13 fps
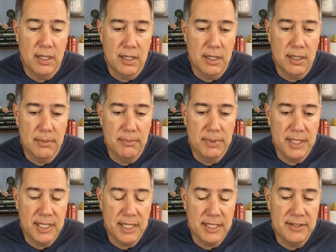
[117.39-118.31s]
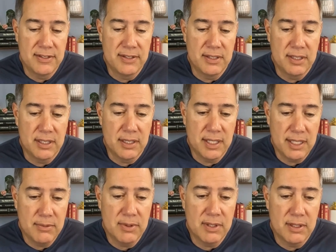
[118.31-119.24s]
Um, because the
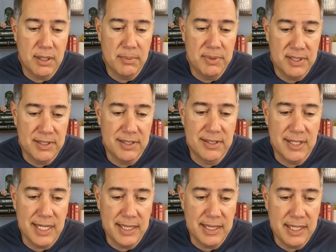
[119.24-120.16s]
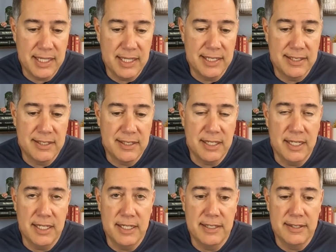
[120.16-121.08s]
thing with a business like this
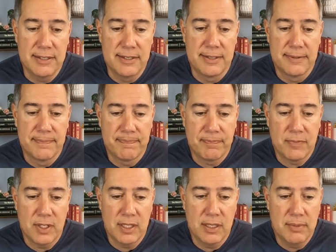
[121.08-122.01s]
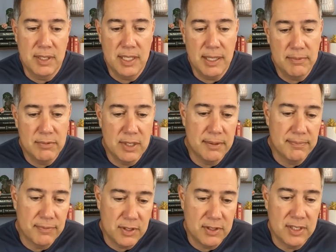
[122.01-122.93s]
is, um, and they
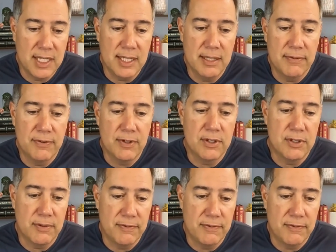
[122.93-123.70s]
well, they're saying the furniture,